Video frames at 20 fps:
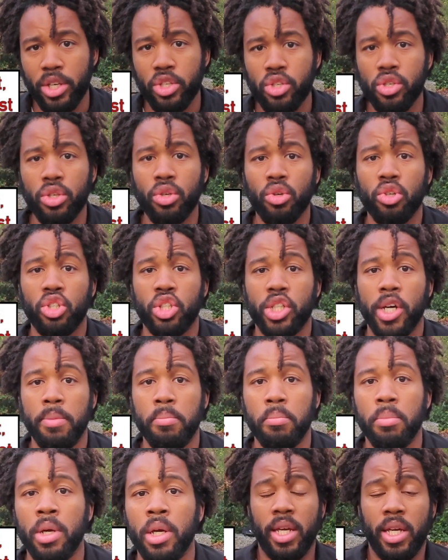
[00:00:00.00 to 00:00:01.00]
into your
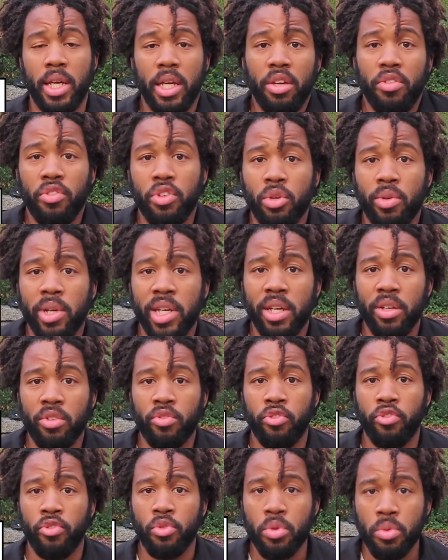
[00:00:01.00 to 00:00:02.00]
jump, if you lean
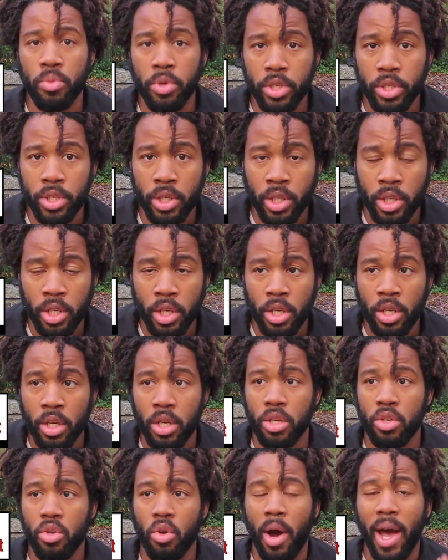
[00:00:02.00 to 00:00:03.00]
forward,
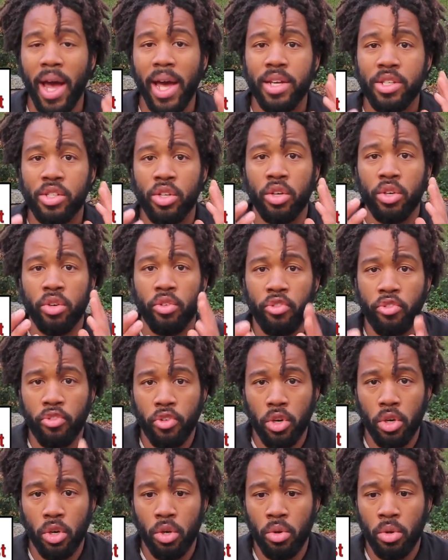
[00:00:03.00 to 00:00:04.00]
your hands are gonna
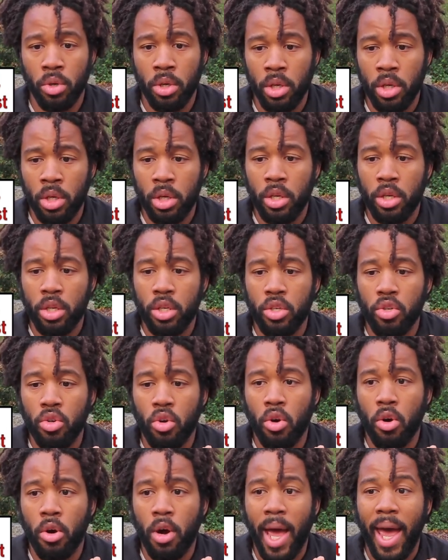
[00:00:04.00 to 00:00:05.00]
follow,
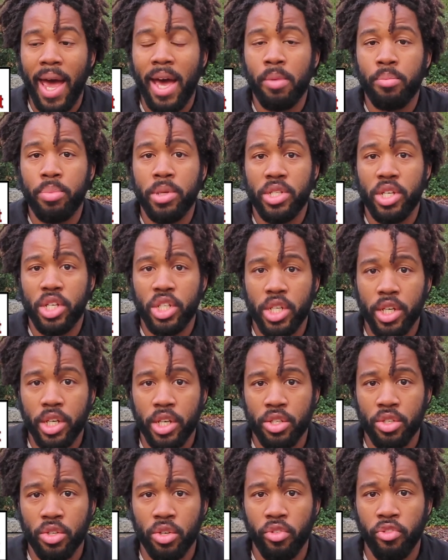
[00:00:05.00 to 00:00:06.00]
your hand
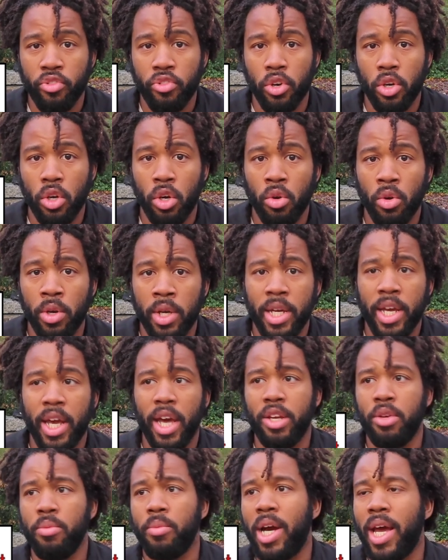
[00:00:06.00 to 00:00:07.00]
positioning is gonna follow,
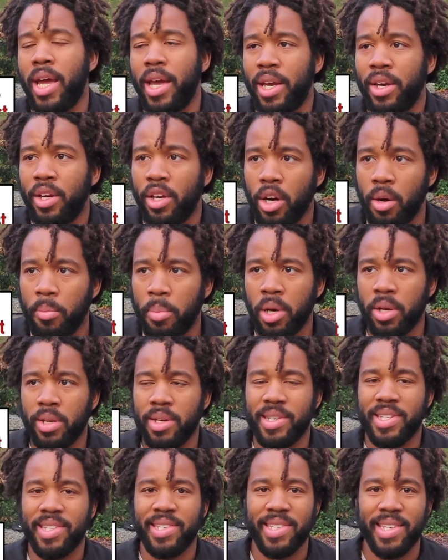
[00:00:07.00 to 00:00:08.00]
and you might end up
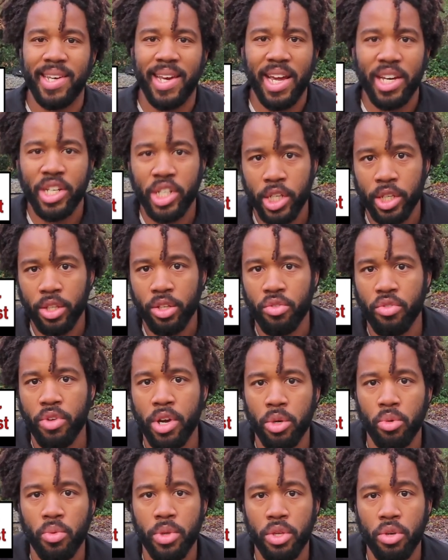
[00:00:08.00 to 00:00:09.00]
slashing the
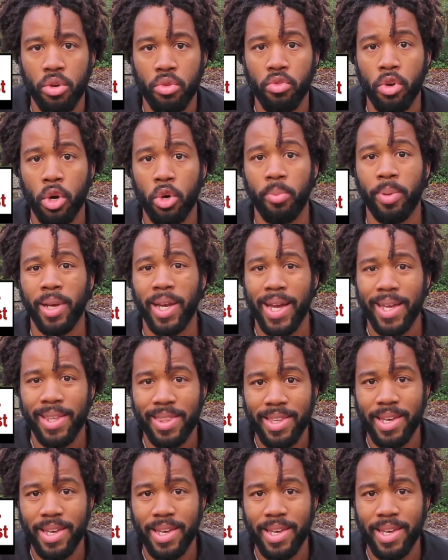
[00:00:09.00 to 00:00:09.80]
ground with your rope like